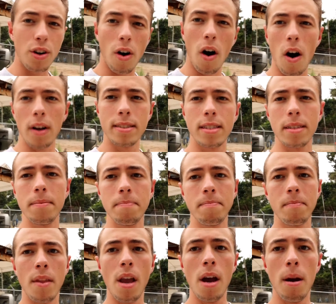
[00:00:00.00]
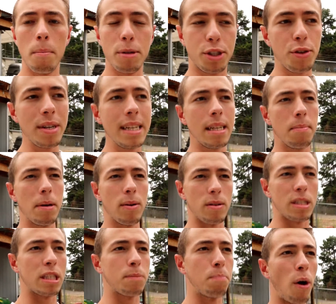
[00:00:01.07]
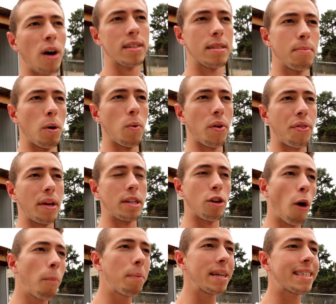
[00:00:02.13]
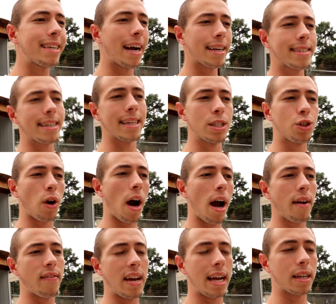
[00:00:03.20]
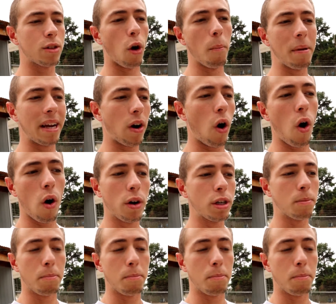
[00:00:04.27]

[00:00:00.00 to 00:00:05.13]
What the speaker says: are awesome, but you need to be responsible with it. Don't be texting and driving, don't be calling your